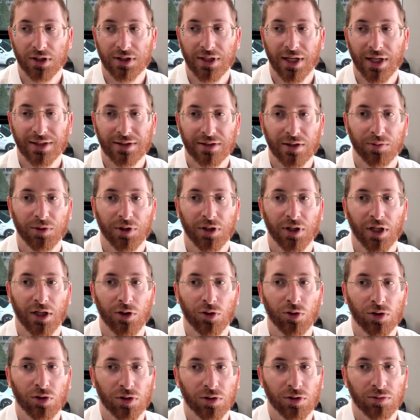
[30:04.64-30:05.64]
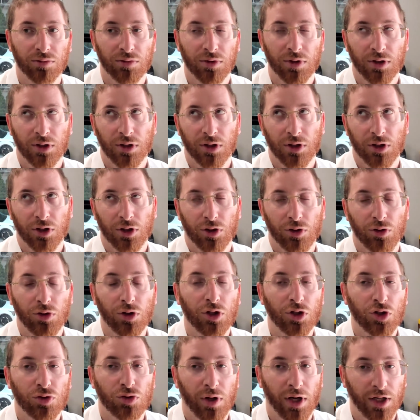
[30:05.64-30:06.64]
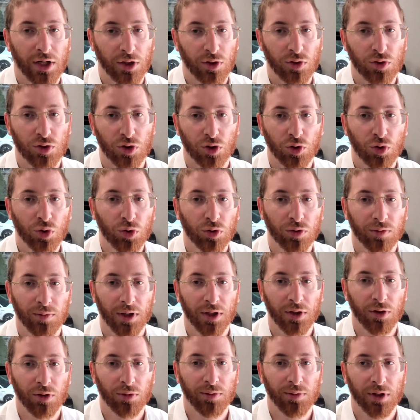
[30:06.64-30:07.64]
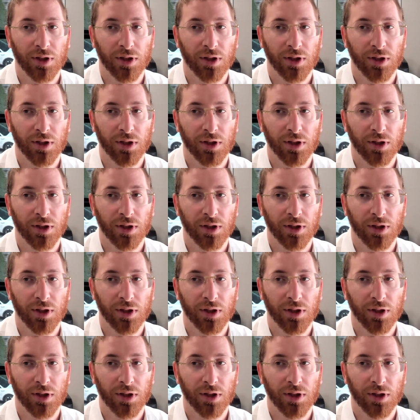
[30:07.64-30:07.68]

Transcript: It's not something that you can try to use a tool, but